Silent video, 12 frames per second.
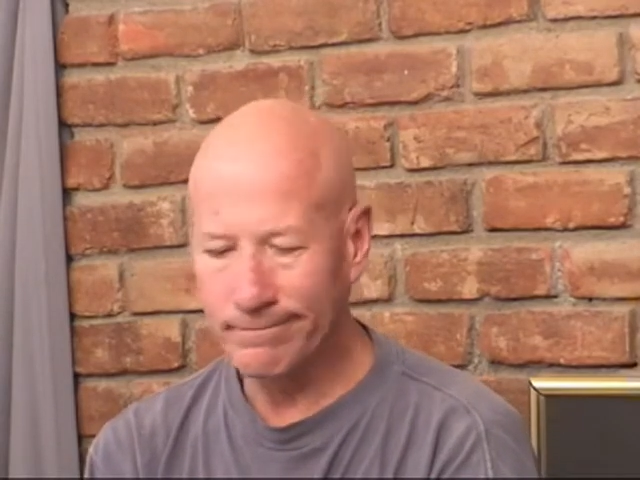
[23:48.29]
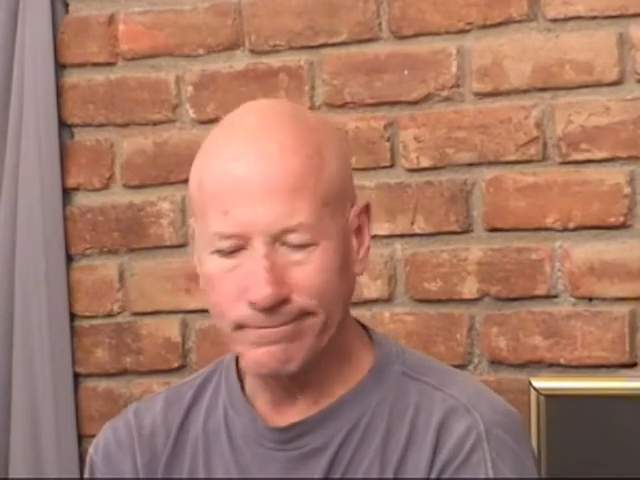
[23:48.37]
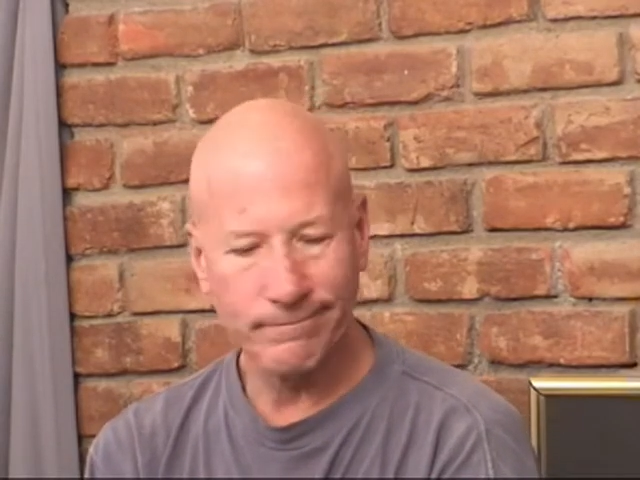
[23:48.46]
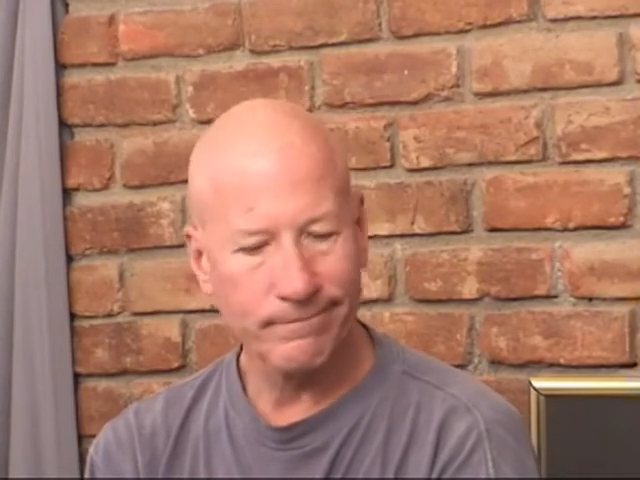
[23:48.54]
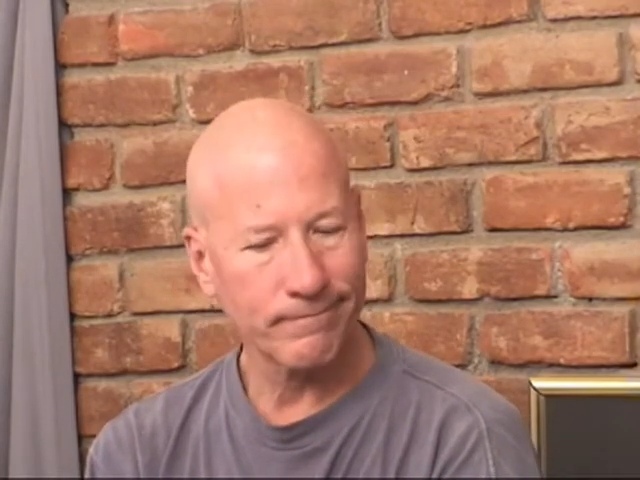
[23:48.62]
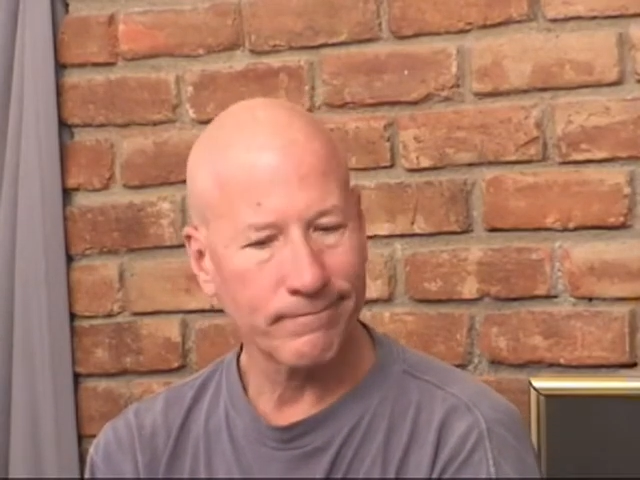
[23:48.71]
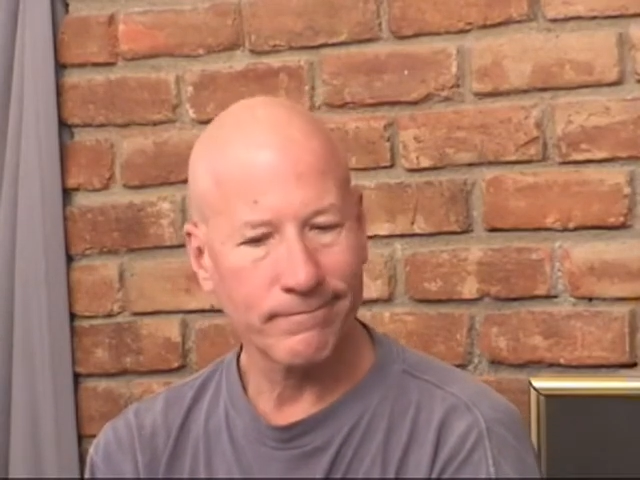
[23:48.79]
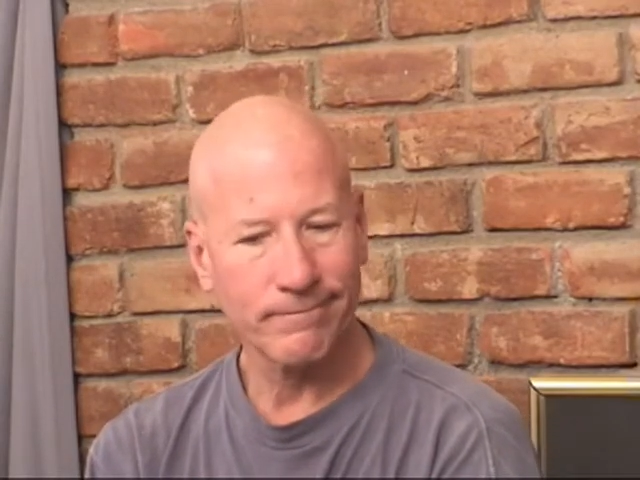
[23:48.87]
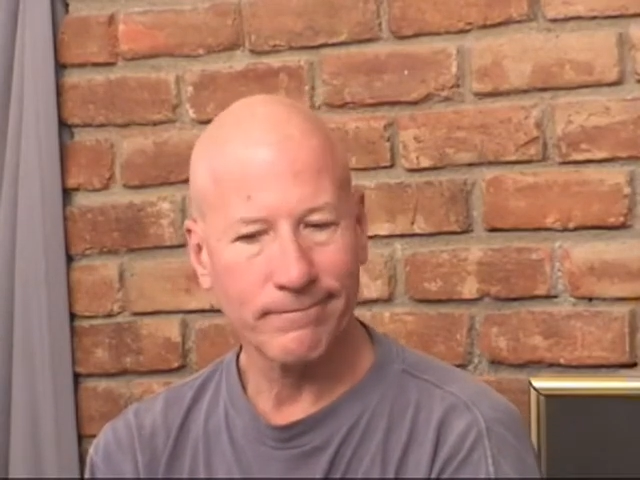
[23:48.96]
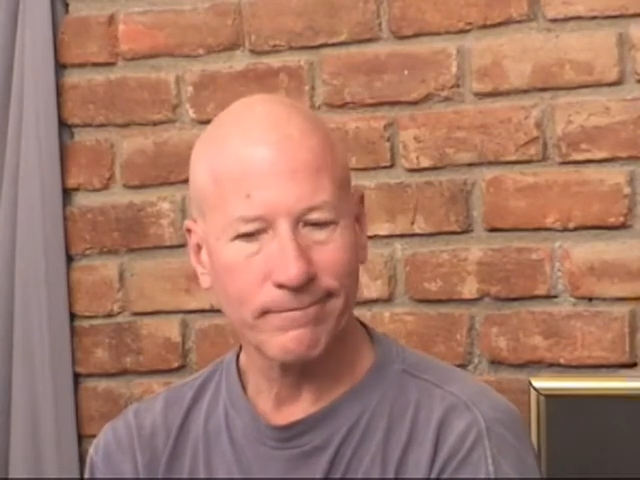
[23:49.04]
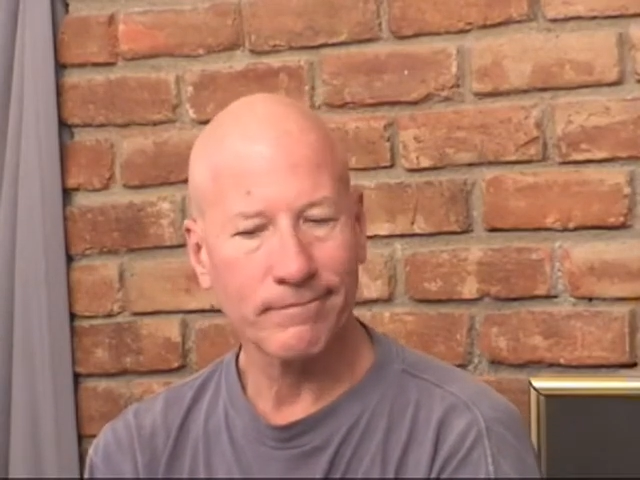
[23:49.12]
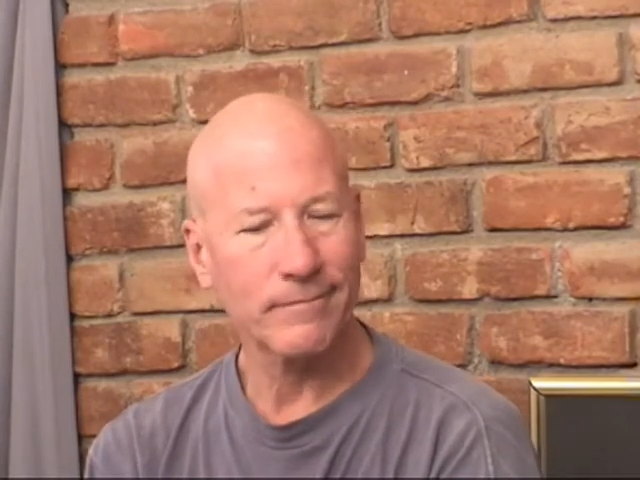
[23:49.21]
to keep
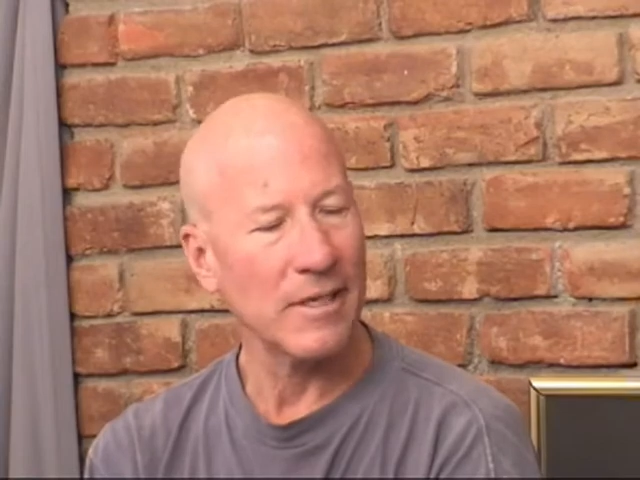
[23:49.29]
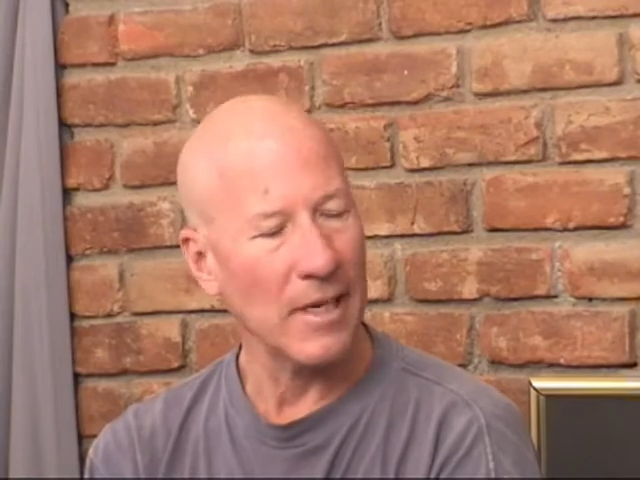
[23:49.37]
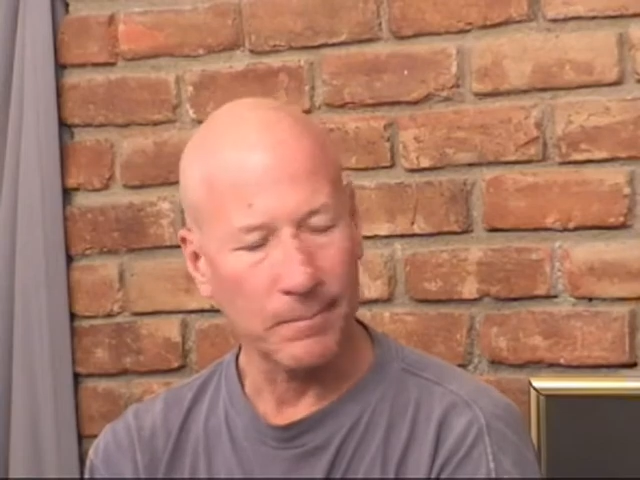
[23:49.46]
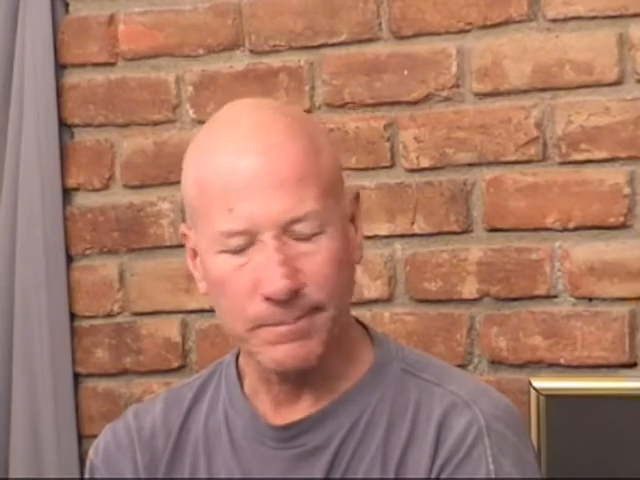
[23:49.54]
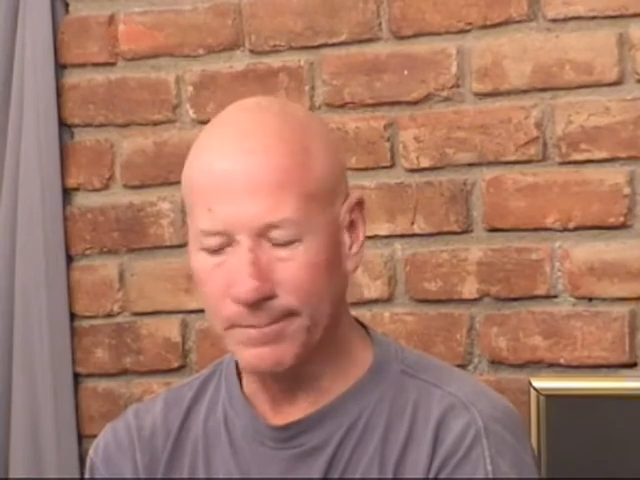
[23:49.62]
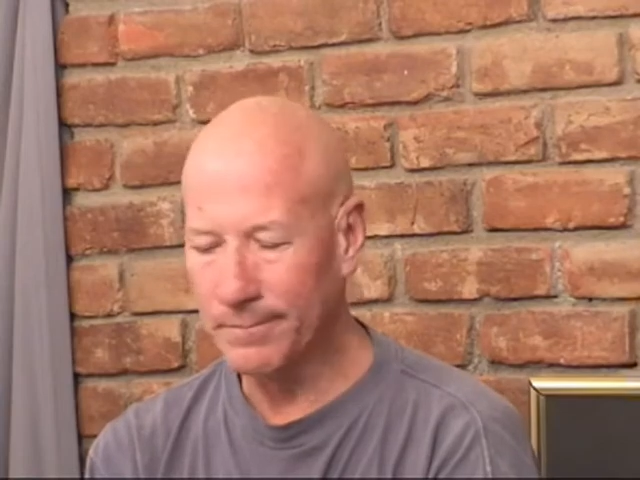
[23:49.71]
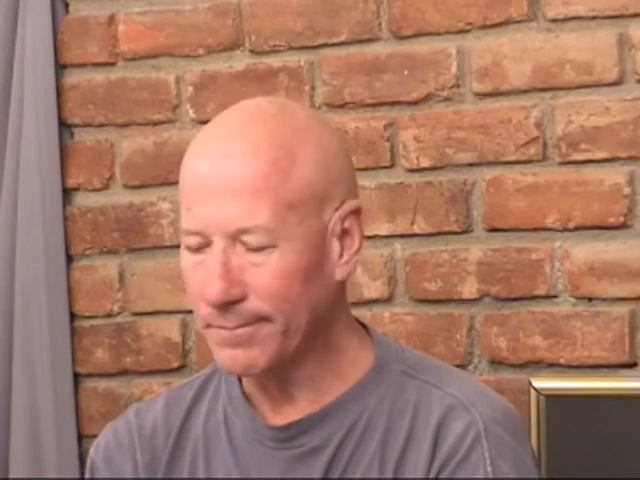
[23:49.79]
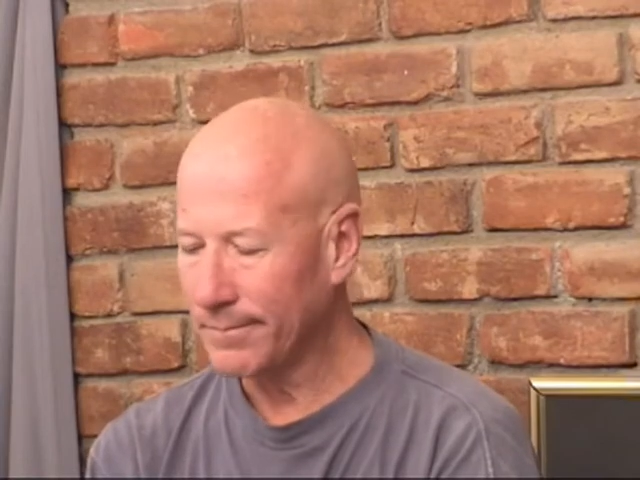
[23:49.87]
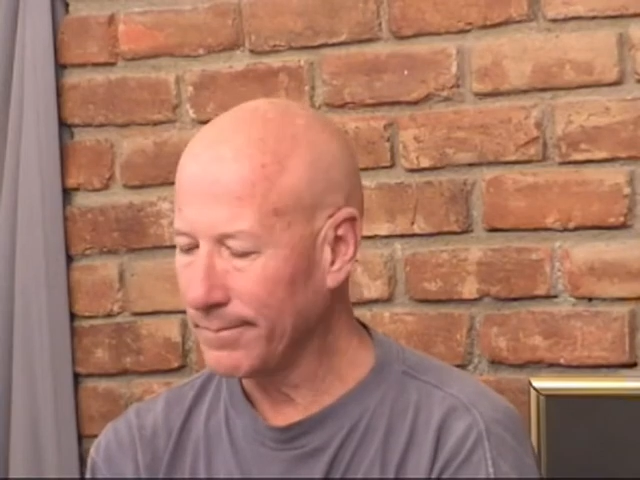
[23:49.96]
repainting it each?